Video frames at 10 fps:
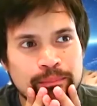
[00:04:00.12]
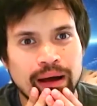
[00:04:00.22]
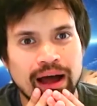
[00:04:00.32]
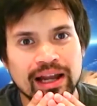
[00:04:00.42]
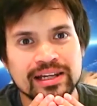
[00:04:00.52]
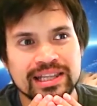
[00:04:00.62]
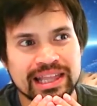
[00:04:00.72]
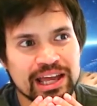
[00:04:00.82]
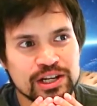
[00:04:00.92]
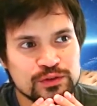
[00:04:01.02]
under the
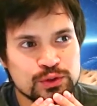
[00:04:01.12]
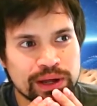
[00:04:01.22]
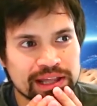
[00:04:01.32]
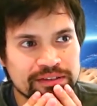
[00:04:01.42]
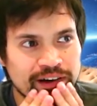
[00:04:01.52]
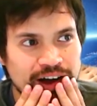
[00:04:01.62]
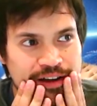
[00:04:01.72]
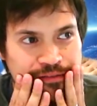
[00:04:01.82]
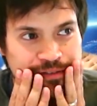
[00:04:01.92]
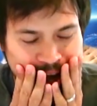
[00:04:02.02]
age of
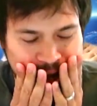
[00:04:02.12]
25, I,